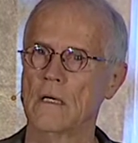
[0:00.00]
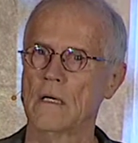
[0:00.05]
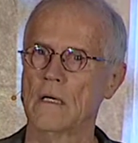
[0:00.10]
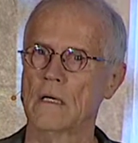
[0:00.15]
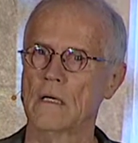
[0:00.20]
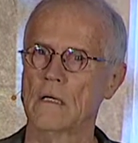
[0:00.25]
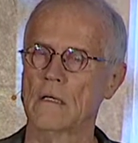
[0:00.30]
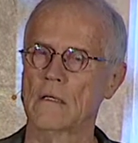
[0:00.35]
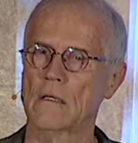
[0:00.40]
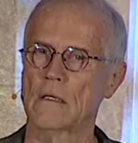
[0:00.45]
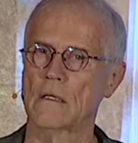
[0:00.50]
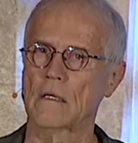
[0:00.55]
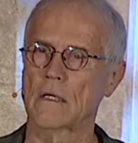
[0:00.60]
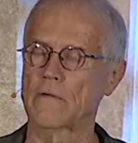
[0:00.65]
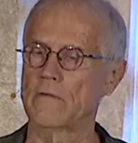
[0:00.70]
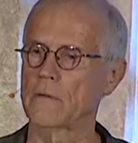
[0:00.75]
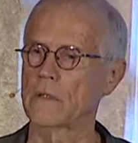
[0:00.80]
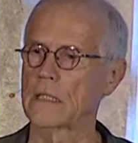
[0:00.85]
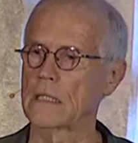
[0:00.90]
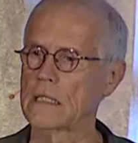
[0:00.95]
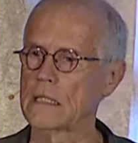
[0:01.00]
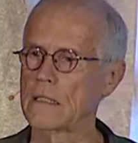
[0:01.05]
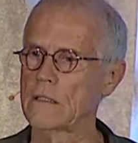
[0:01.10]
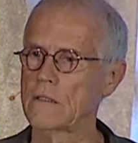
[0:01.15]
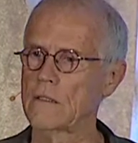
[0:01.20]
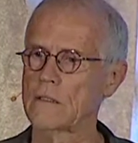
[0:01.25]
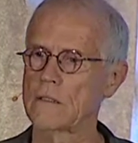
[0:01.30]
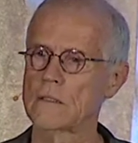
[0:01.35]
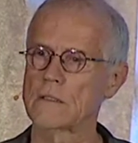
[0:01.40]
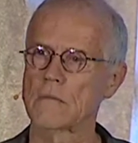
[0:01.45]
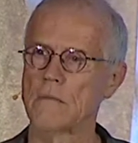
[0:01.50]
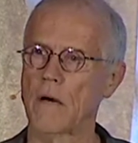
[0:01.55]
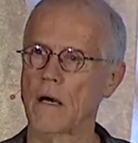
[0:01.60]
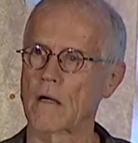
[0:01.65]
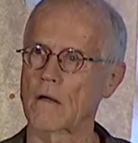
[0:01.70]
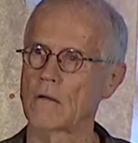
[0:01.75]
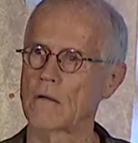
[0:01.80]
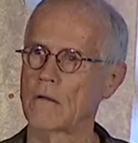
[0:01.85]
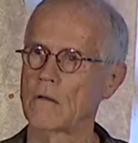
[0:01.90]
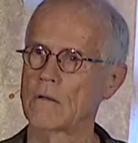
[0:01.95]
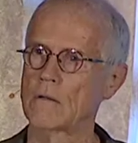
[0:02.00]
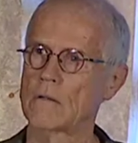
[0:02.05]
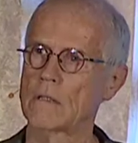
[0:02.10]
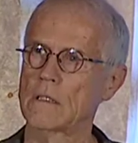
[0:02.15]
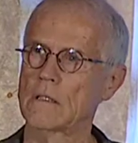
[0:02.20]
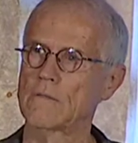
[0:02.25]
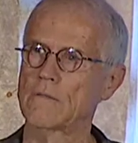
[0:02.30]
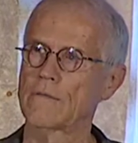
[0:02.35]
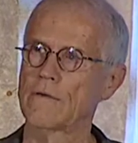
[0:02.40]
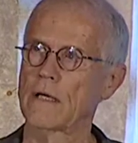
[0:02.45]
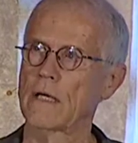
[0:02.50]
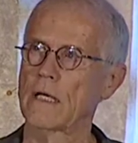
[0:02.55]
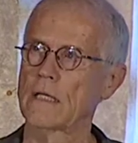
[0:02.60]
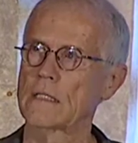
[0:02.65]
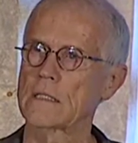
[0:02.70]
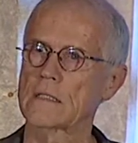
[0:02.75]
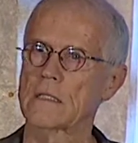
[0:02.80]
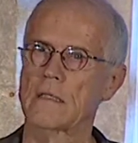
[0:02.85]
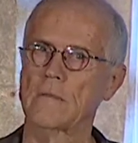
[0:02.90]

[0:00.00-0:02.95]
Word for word: uh, government leaders, Macron in France.